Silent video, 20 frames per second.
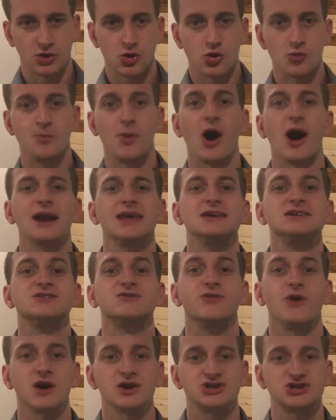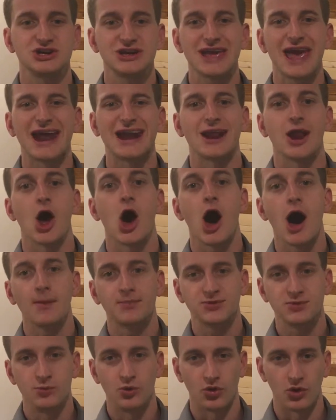your body is functioning at an
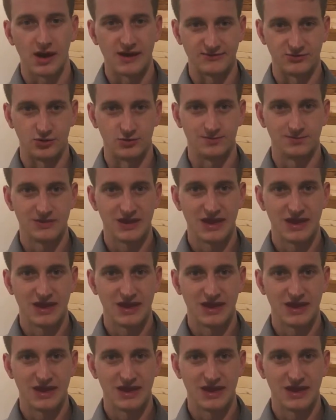optimal level.